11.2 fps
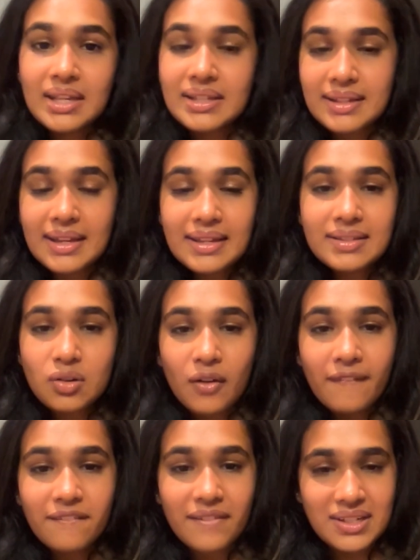Xay is
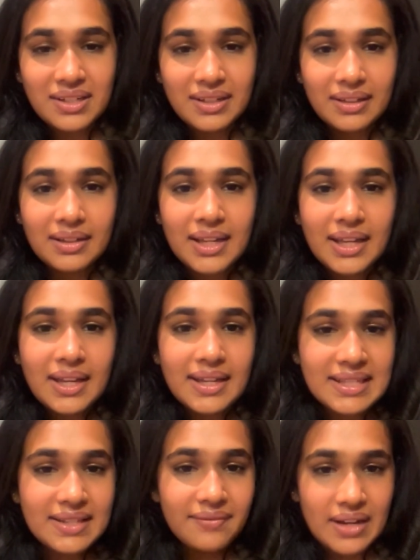going fishing.
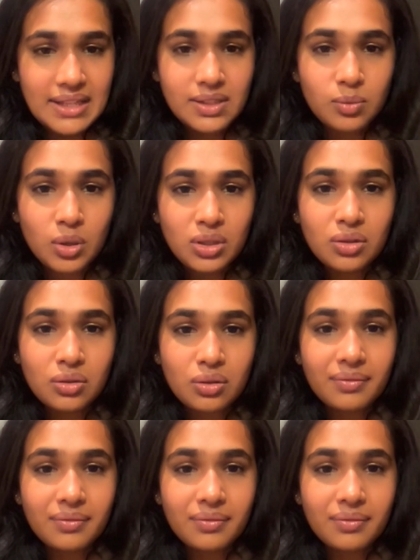His friends want to go